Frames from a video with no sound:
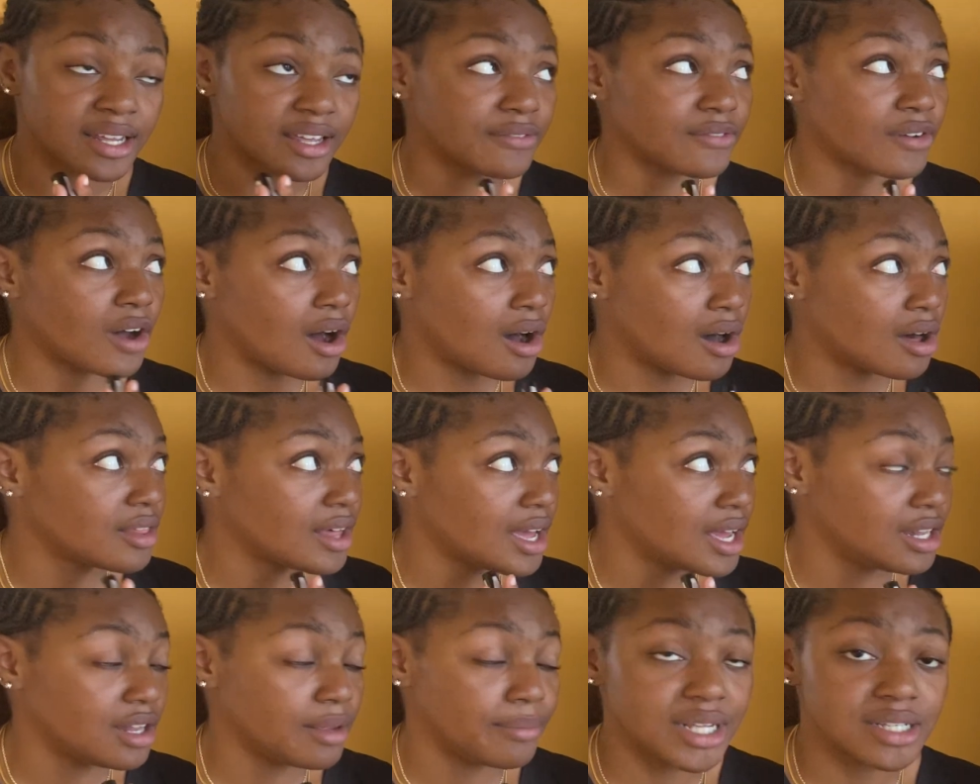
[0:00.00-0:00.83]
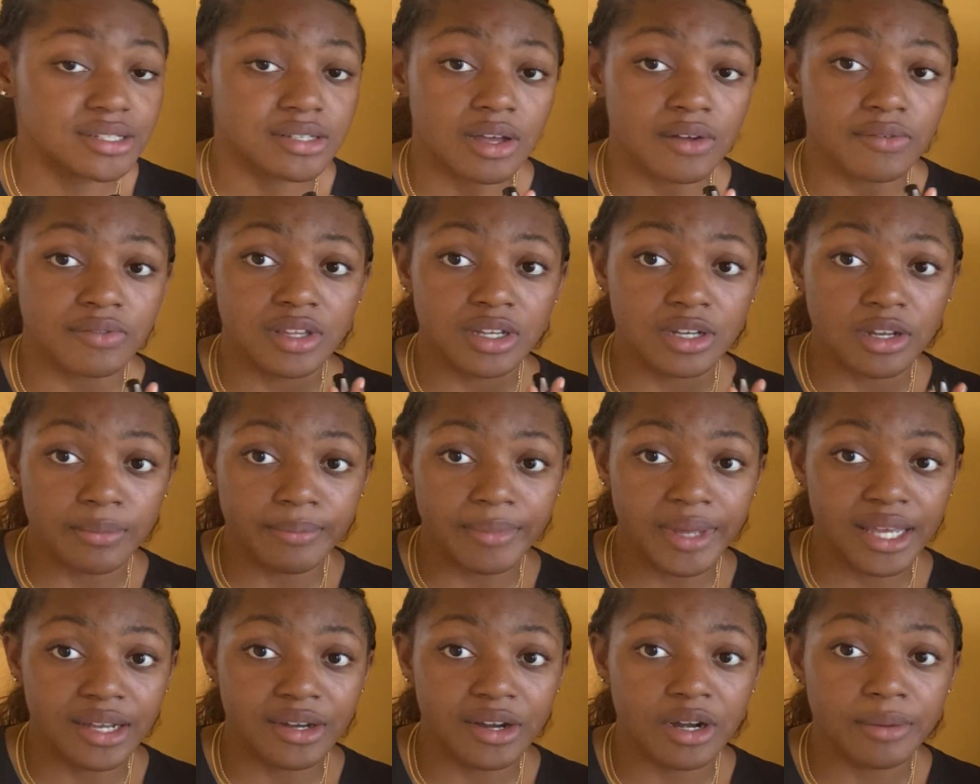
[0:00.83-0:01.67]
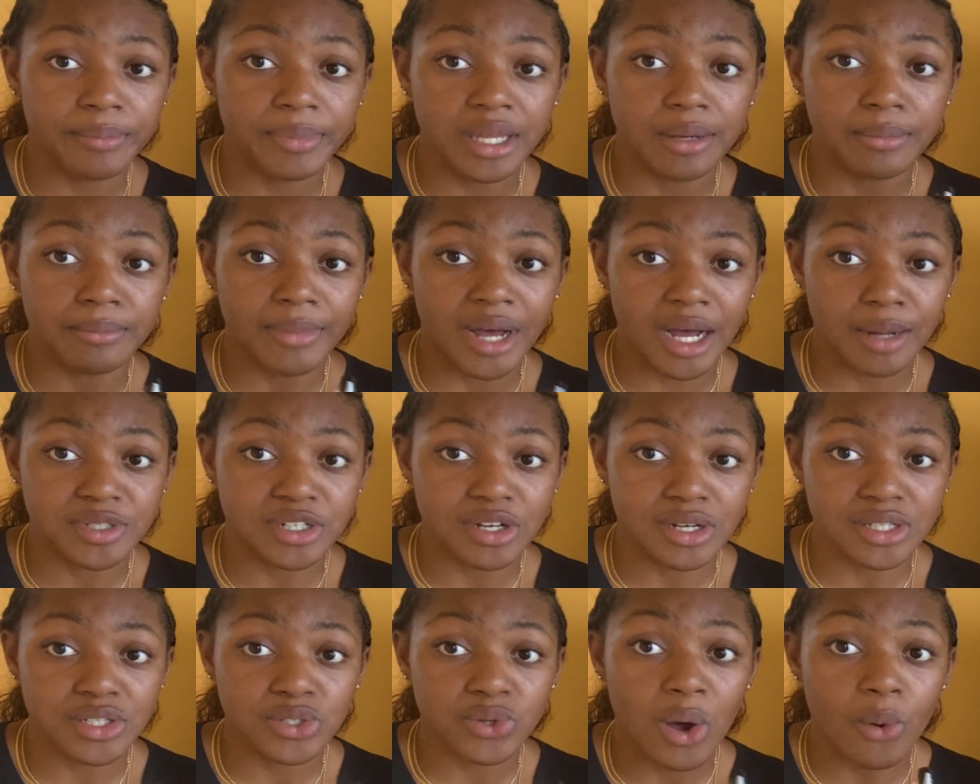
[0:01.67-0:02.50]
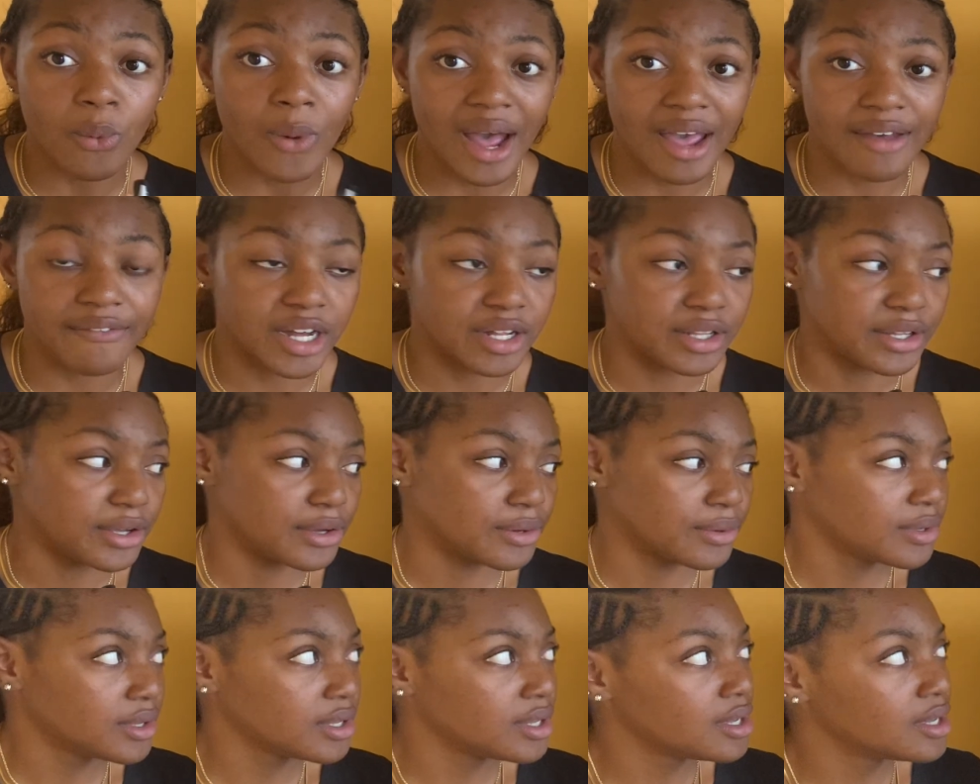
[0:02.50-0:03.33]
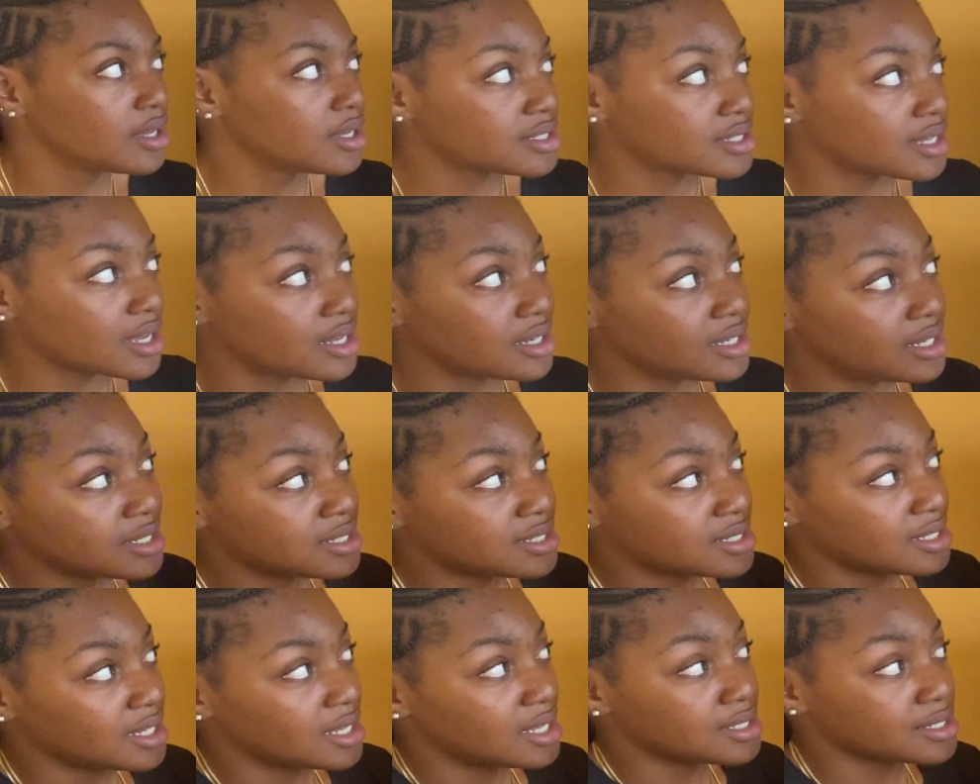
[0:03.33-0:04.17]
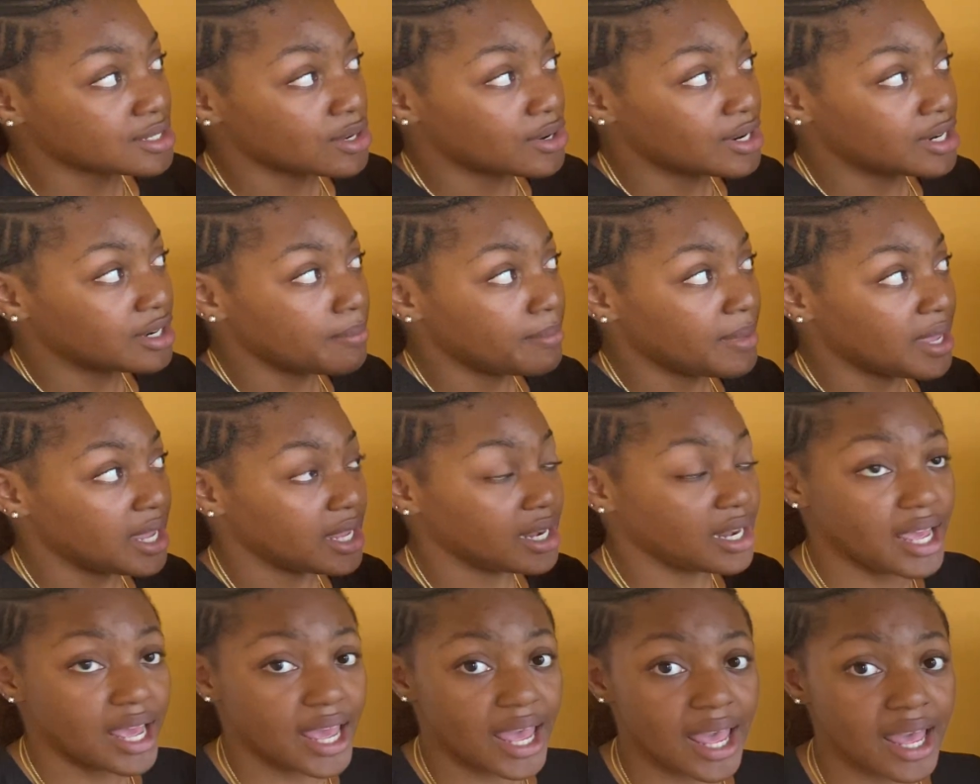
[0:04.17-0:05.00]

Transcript: if all the elements of the domain are being mapped onto a y value. So this is our domain.